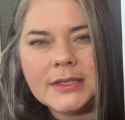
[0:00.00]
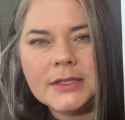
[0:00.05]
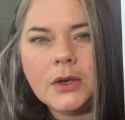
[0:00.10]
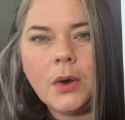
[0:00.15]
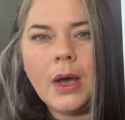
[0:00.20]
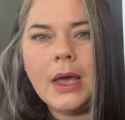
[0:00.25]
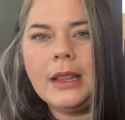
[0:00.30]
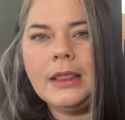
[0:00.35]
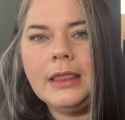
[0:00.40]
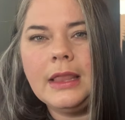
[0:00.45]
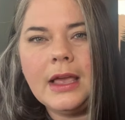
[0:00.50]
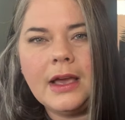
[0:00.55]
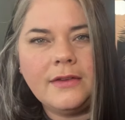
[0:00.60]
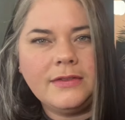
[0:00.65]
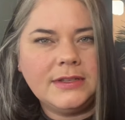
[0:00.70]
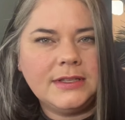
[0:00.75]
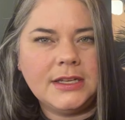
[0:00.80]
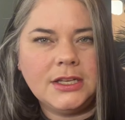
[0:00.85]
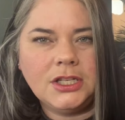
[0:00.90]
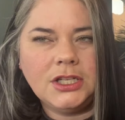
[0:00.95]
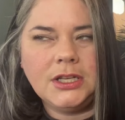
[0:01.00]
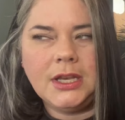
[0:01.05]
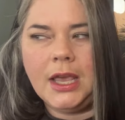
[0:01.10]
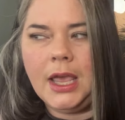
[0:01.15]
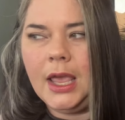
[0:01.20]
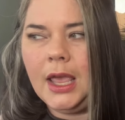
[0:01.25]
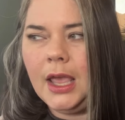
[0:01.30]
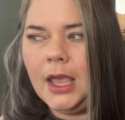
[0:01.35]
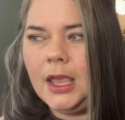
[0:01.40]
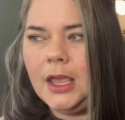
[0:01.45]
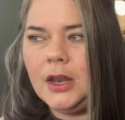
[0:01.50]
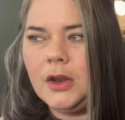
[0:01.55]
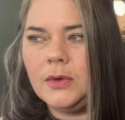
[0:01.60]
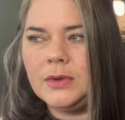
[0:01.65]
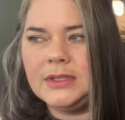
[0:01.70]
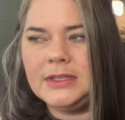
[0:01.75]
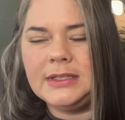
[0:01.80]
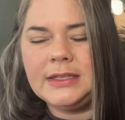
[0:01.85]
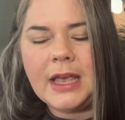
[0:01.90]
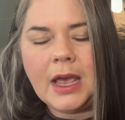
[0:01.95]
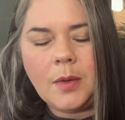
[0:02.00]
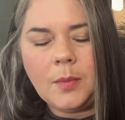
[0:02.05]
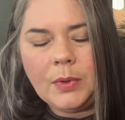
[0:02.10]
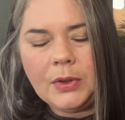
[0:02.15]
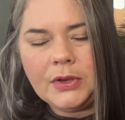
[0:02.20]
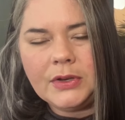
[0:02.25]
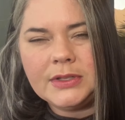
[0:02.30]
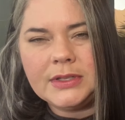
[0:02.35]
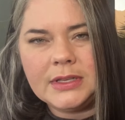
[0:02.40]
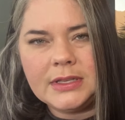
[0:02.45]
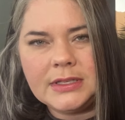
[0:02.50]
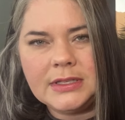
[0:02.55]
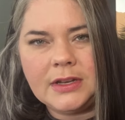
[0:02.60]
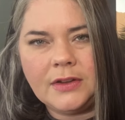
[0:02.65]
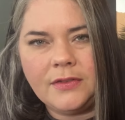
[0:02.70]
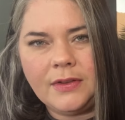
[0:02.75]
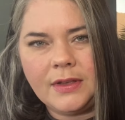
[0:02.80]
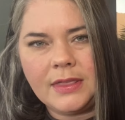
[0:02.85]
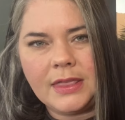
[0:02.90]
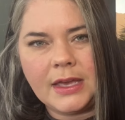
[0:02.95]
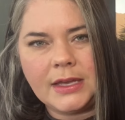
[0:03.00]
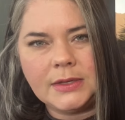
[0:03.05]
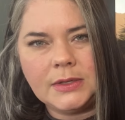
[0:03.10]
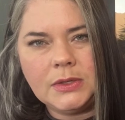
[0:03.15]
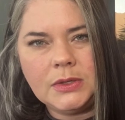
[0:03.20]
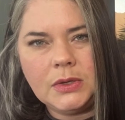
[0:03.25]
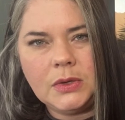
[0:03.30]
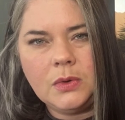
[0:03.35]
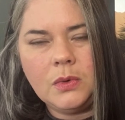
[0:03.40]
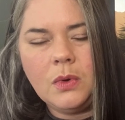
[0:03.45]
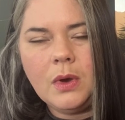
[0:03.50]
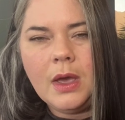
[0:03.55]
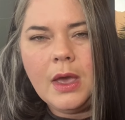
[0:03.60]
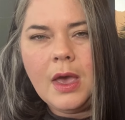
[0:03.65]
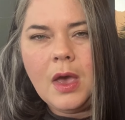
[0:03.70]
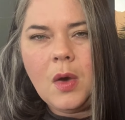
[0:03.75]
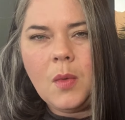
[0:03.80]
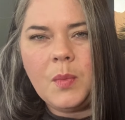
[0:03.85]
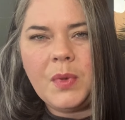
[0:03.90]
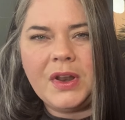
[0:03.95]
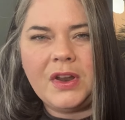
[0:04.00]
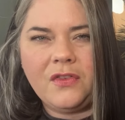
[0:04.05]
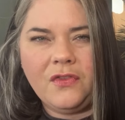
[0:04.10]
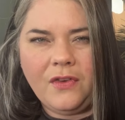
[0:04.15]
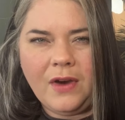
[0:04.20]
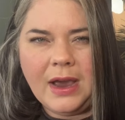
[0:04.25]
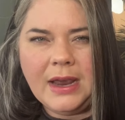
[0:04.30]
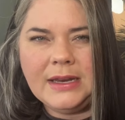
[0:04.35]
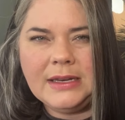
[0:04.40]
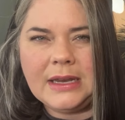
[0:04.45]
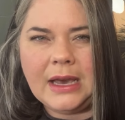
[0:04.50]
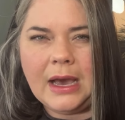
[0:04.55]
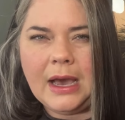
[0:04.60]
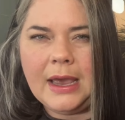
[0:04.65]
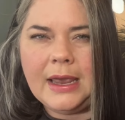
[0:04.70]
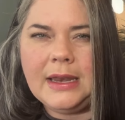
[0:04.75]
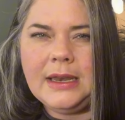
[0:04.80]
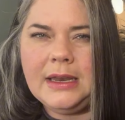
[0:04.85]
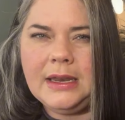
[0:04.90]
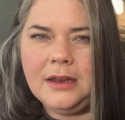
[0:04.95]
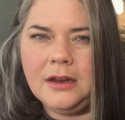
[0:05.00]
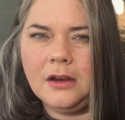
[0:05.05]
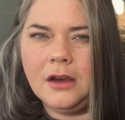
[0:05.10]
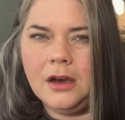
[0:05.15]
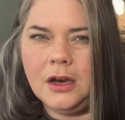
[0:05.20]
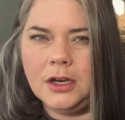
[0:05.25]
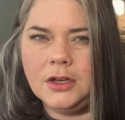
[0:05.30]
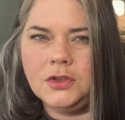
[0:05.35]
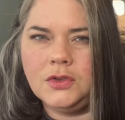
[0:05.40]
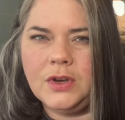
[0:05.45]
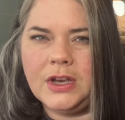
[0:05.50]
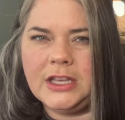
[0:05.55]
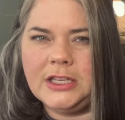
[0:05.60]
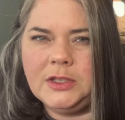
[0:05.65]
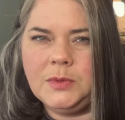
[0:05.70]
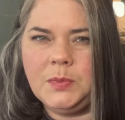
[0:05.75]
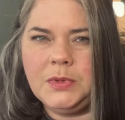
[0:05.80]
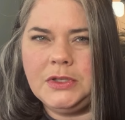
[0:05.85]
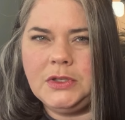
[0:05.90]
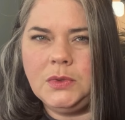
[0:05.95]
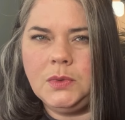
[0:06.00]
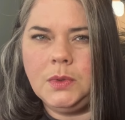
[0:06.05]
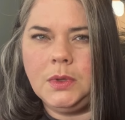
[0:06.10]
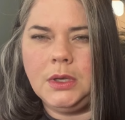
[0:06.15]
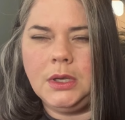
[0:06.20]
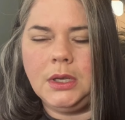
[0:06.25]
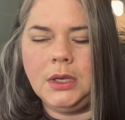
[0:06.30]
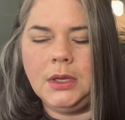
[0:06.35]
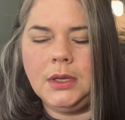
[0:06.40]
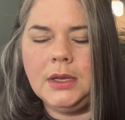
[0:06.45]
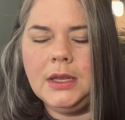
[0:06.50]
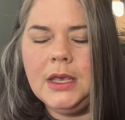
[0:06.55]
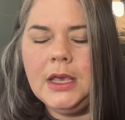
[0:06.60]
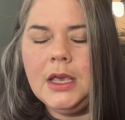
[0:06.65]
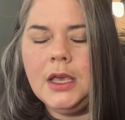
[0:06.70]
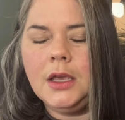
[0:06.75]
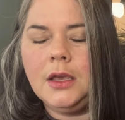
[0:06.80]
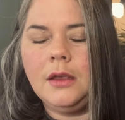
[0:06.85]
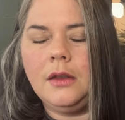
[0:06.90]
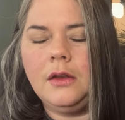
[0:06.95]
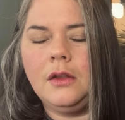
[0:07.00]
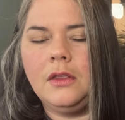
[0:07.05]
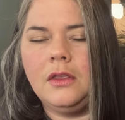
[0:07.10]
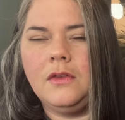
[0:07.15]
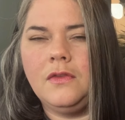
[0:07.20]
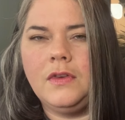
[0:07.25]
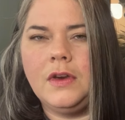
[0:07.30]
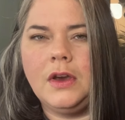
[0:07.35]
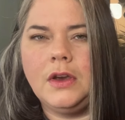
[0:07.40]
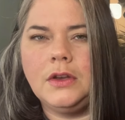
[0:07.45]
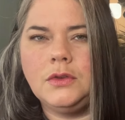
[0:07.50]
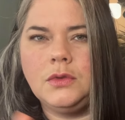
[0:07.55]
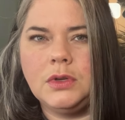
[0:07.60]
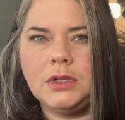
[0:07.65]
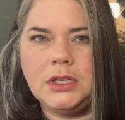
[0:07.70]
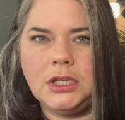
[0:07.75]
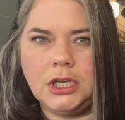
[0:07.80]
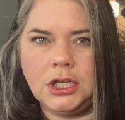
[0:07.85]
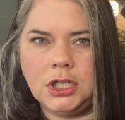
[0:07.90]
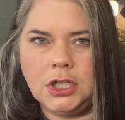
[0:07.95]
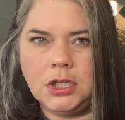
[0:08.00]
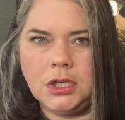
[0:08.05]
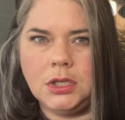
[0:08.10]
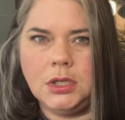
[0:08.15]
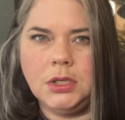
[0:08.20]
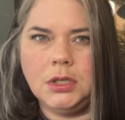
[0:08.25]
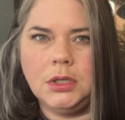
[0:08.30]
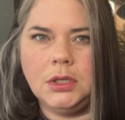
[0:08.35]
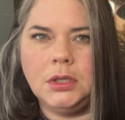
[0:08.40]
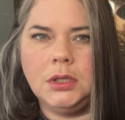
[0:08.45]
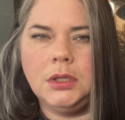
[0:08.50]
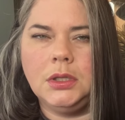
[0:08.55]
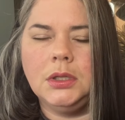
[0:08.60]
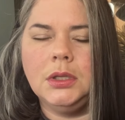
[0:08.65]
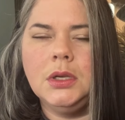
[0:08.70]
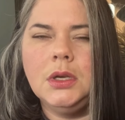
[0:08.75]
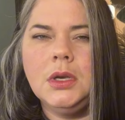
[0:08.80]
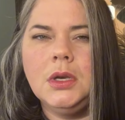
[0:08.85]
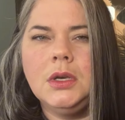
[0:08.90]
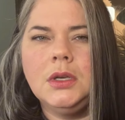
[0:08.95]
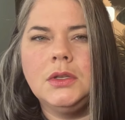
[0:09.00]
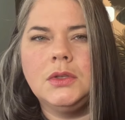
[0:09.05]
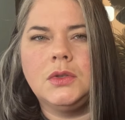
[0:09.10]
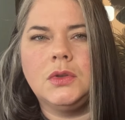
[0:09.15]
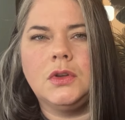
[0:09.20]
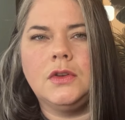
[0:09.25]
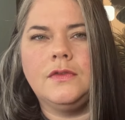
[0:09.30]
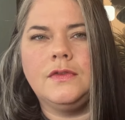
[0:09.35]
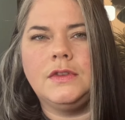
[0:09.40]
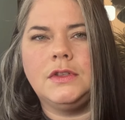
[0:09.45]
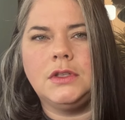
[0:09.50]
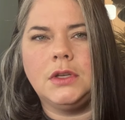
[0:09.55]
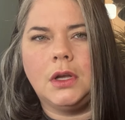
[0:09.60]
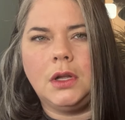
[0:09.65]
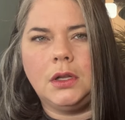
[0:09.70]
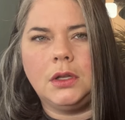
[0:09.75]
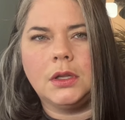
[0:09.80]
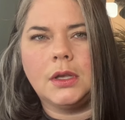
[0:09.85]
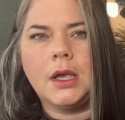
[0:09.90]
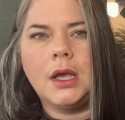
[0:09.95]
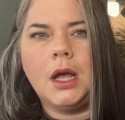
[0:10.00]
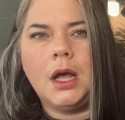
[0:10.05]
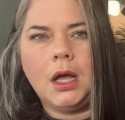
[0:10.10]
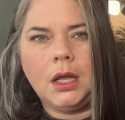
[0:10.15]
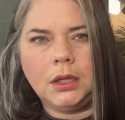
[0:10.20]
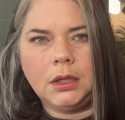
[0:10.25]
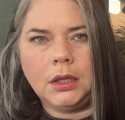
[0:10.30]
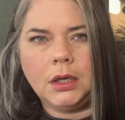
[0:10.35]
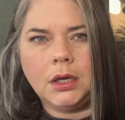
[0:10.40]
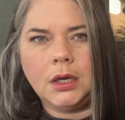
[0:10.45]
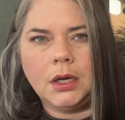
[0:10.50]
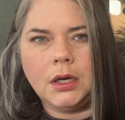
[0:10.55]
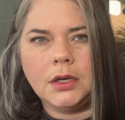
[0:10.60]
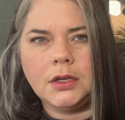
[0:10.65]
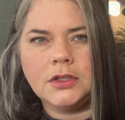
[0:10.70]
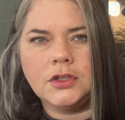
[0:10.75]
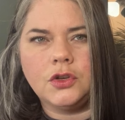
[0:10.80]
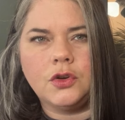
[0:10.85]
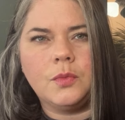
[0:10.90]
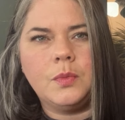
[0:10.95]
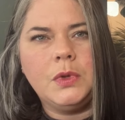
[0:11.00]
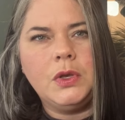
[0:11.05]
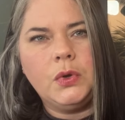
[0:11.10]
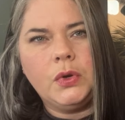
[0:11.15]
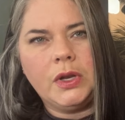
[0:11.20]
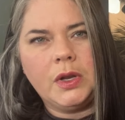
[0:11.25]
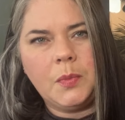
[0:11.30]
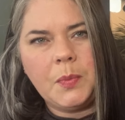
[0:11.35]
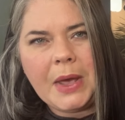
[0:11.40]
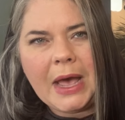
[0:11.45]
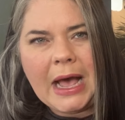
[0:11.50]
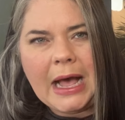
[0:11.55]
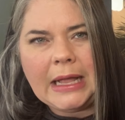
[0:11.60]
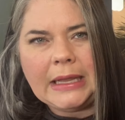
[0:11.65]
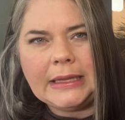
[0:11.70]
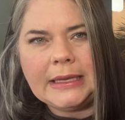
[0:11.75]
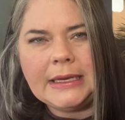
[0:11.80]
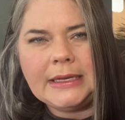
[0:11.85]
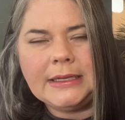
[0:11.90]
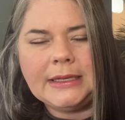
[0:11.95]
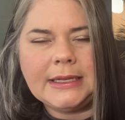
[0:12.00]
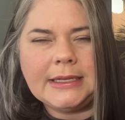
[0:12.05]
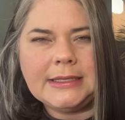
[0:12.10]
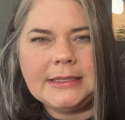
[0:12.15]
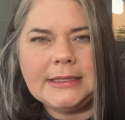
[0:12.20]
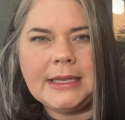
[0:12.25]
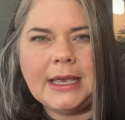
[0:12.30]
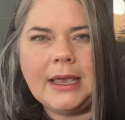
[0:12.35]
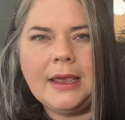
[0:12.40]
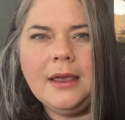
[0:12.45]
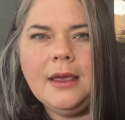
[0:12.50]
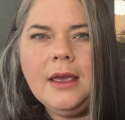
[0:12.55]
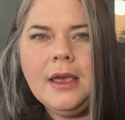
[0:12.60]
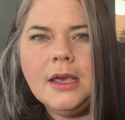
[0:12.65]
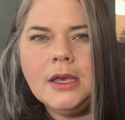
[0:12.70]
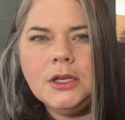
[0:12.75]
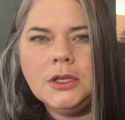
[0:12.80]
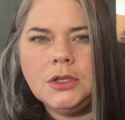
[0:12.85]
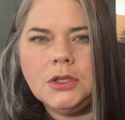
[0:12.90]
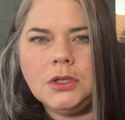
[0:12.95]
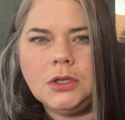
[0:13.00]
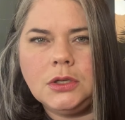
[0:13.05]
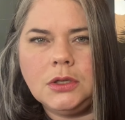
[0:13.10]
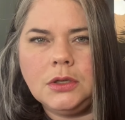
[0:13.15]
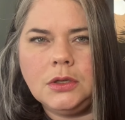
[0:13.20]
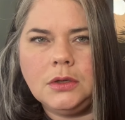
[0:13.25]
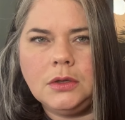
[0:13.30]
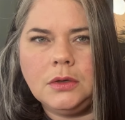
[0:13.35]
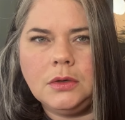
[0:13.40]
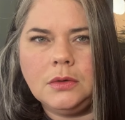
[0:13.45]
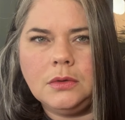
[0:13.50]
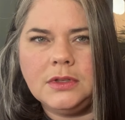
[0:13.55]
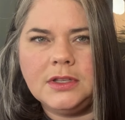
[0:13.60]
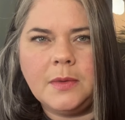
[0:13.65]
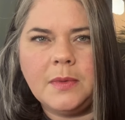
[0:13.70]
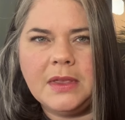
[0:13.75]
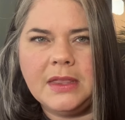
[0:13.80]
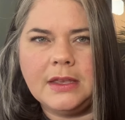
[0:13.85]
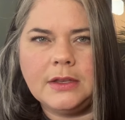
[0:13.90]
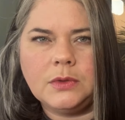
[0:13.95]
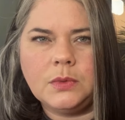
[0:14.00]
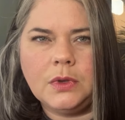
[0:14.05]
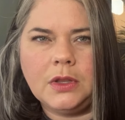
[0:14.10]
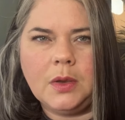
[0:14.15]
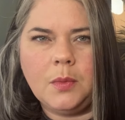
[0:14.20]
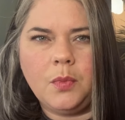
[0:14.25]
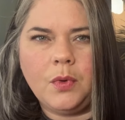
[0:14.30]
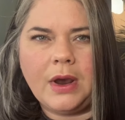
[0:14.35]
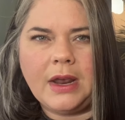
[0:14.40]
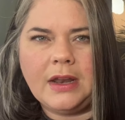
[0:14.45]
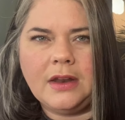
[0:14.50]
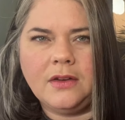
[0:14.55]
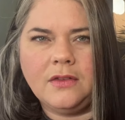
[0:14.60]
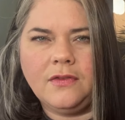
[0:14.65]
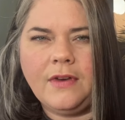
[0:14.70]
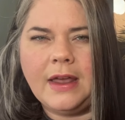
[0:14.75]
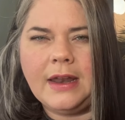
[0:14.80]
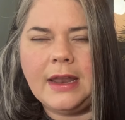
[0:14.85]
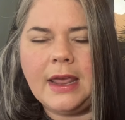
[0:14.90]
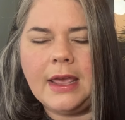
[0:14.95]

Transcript: So I love stitching, you know, samplers and stuff like that too, but I find I need a contrast between, you know, the very traditional sort of dull colors or muted palette, let's say, to something that's really bright and fun.